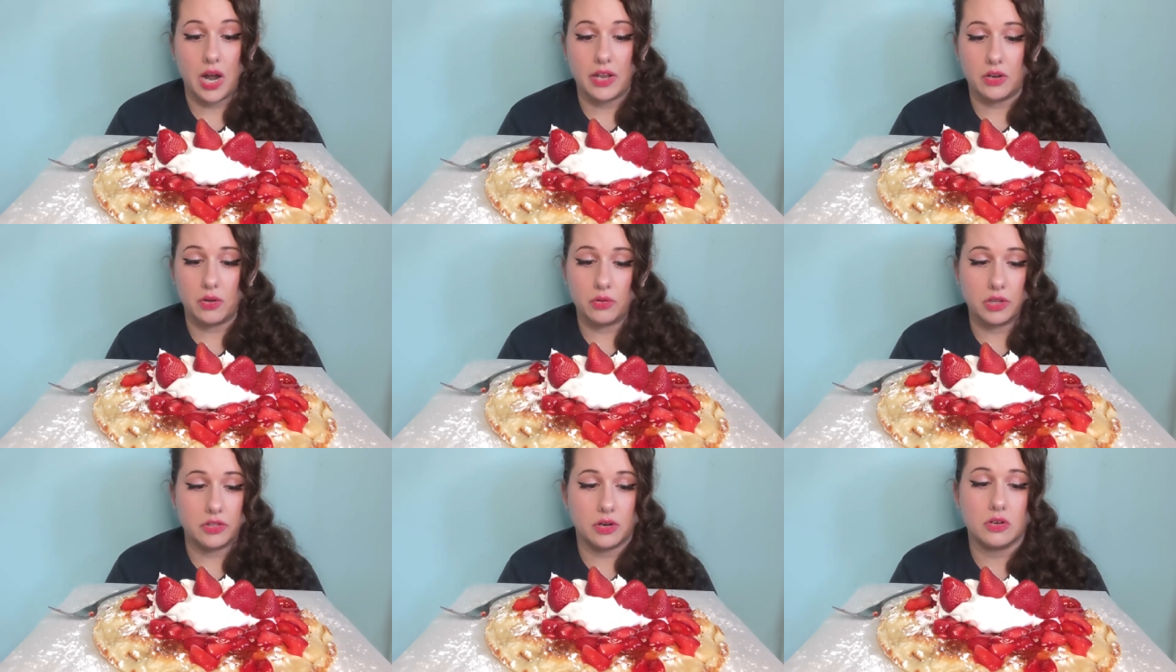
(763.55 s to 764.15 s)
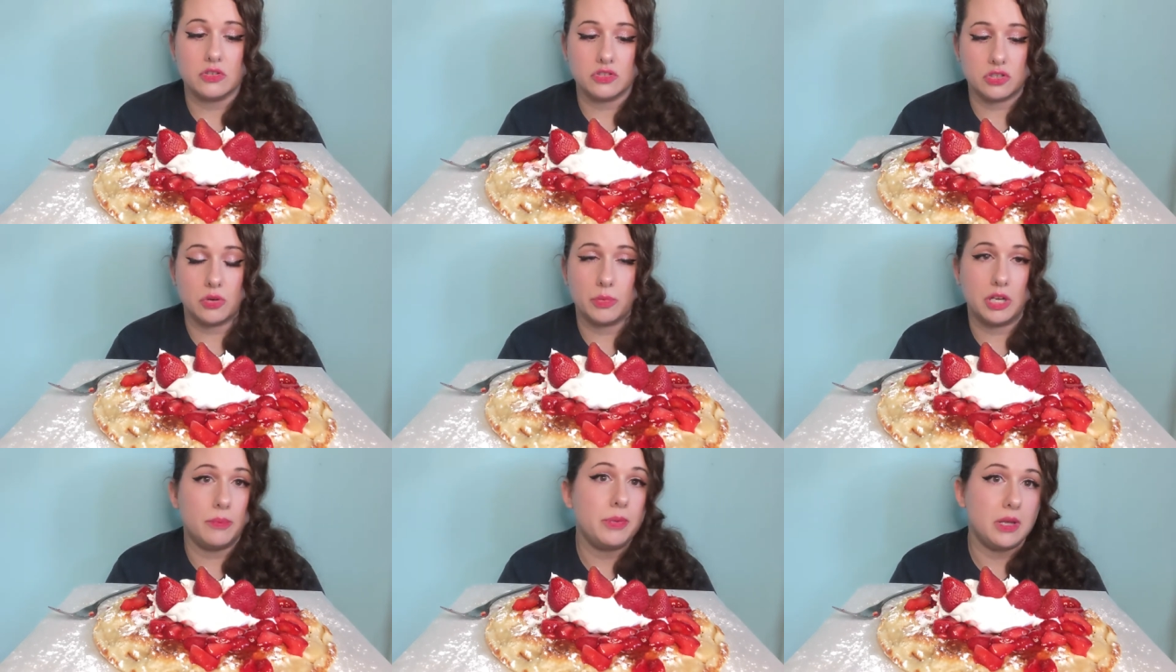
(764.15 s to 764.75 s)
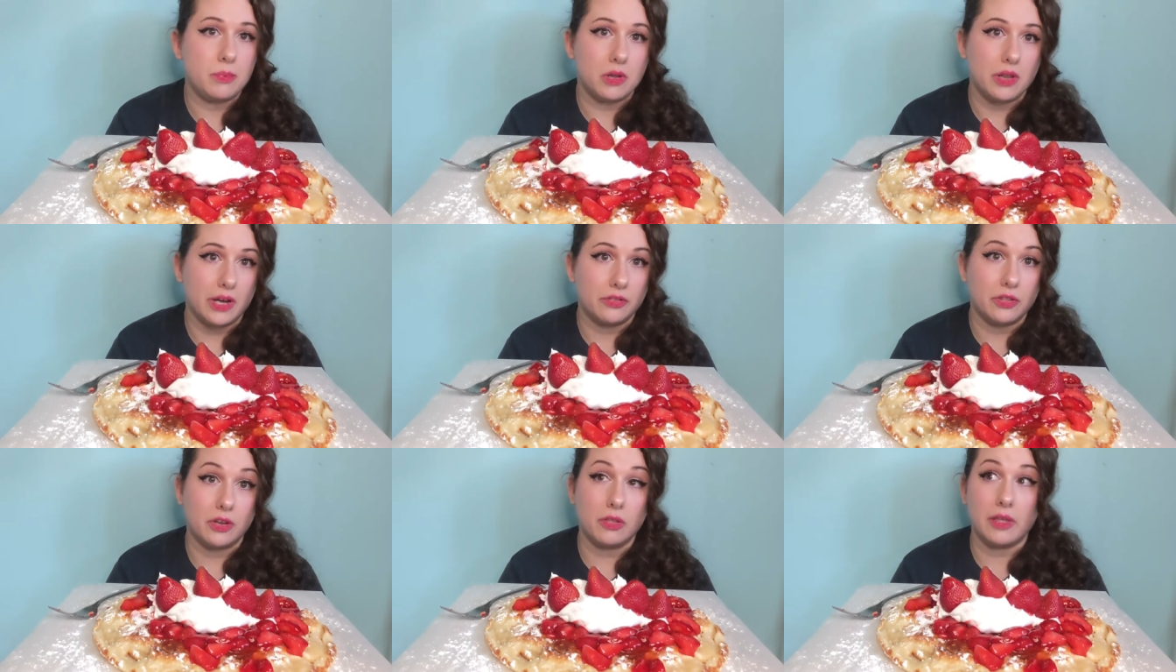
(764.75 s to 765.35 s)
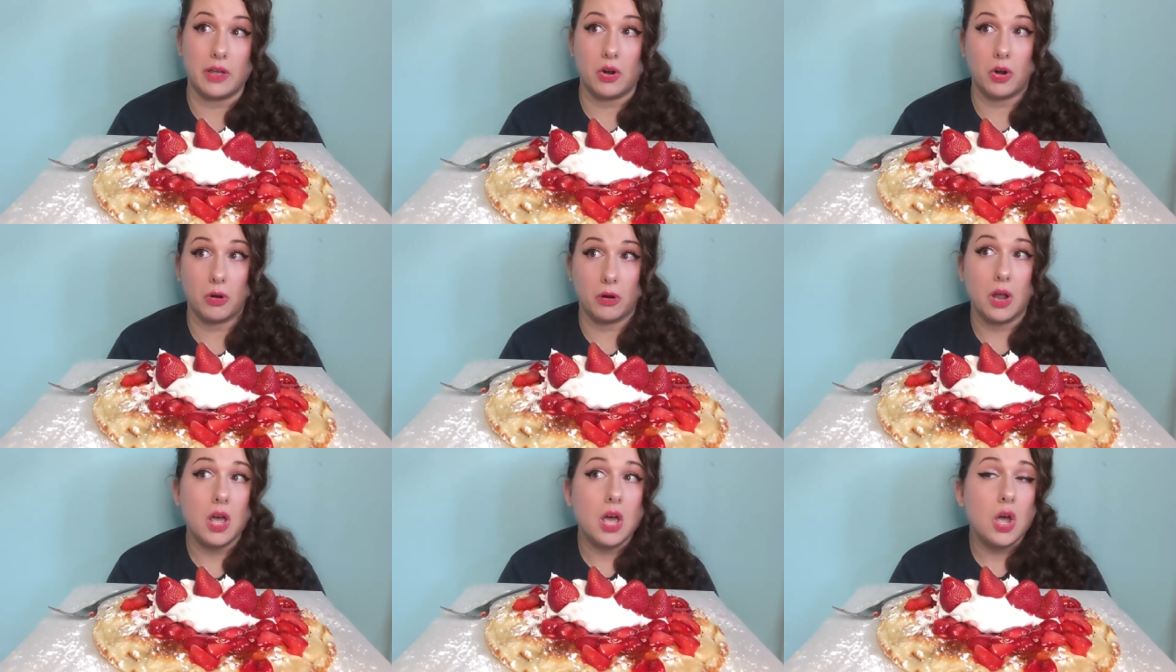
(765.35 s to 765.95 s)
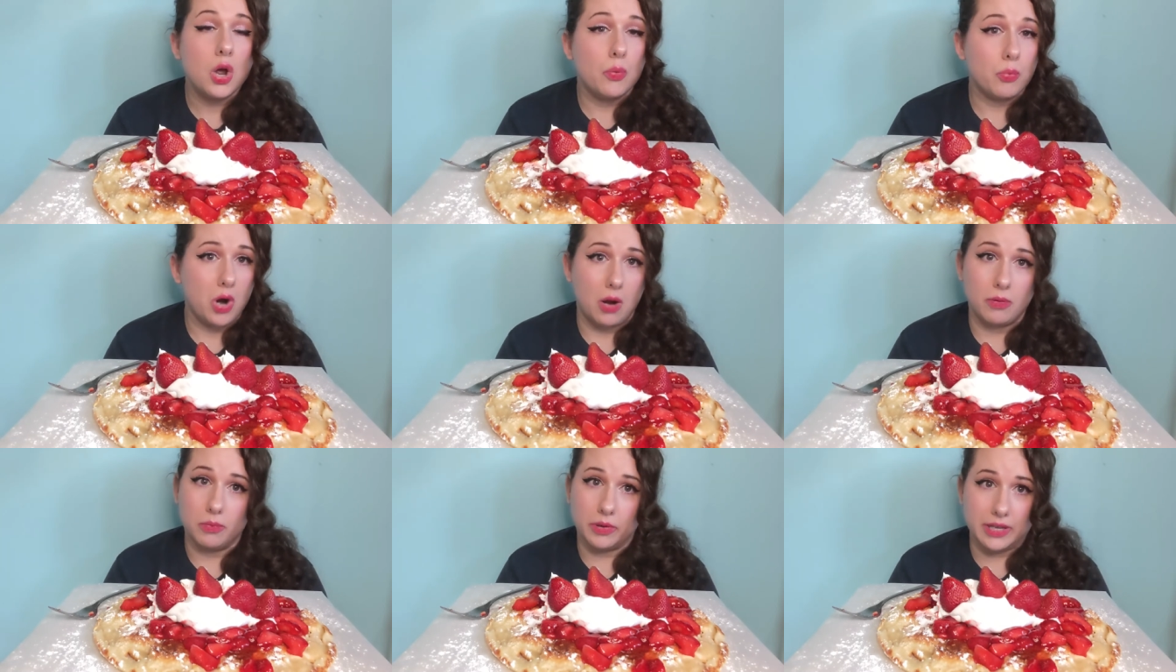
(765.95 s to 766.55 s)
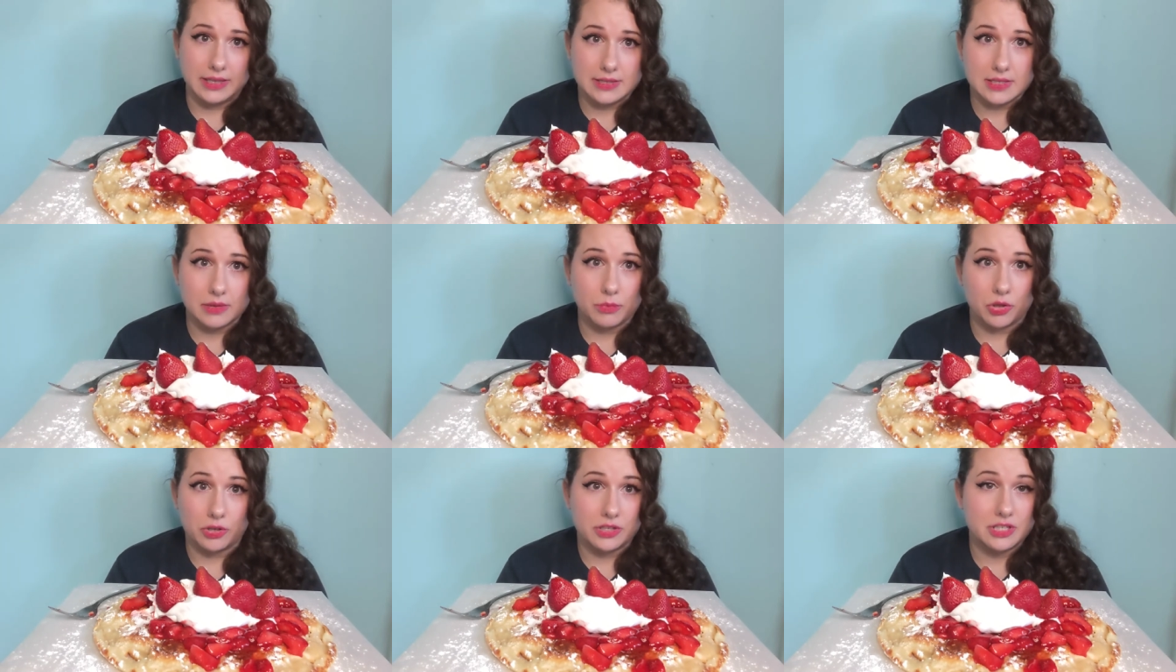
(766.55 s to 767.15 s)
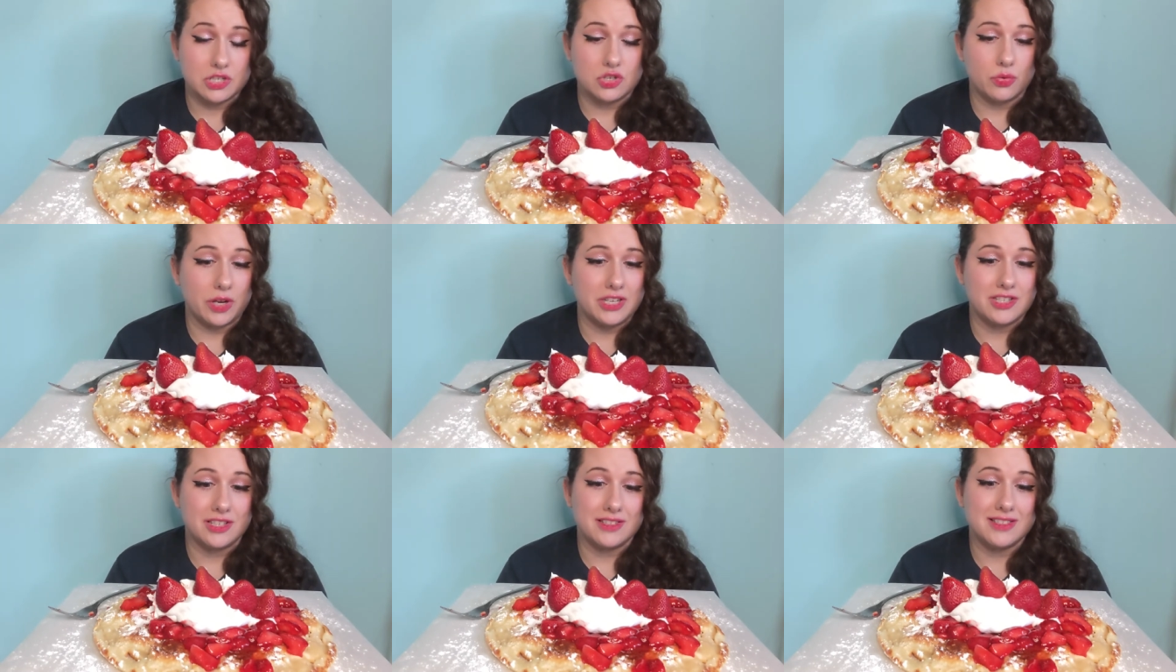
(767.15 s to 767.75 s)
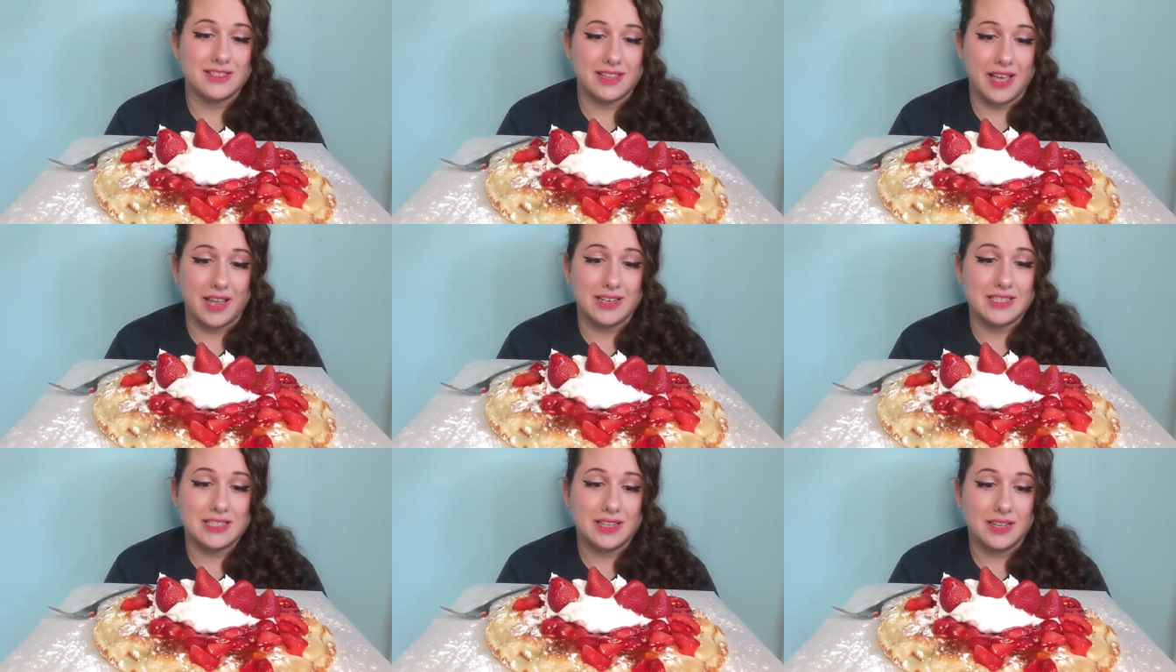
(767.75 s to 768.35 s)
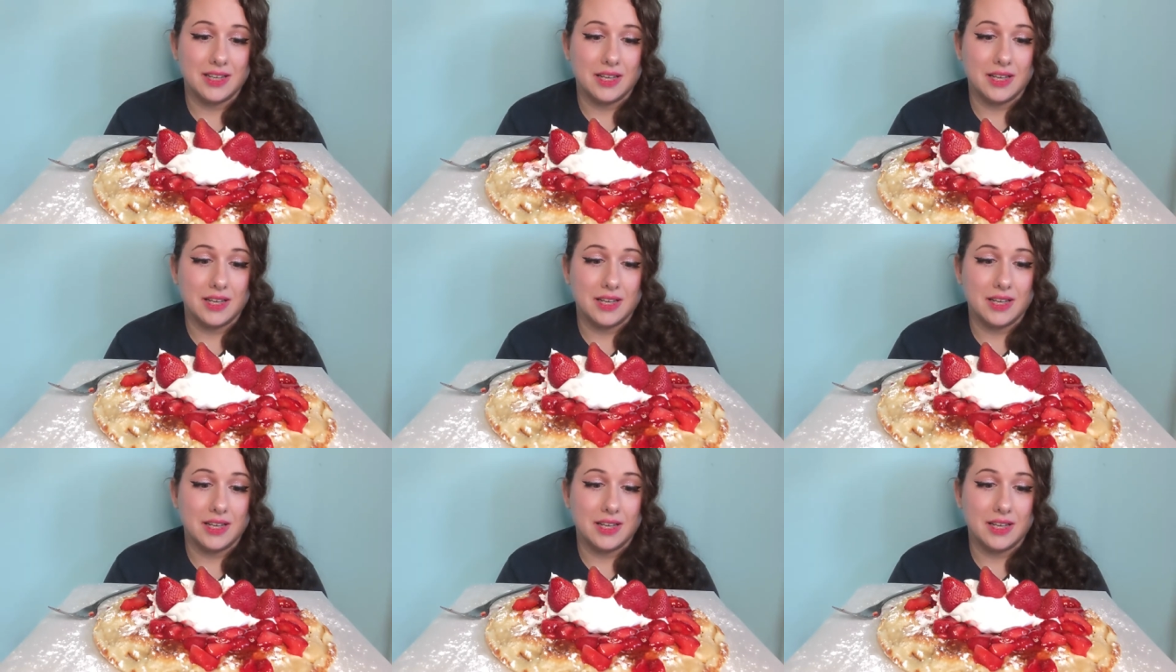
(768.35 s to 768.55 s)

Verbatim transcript: I know that there are so many people out there that are probably in similar situations that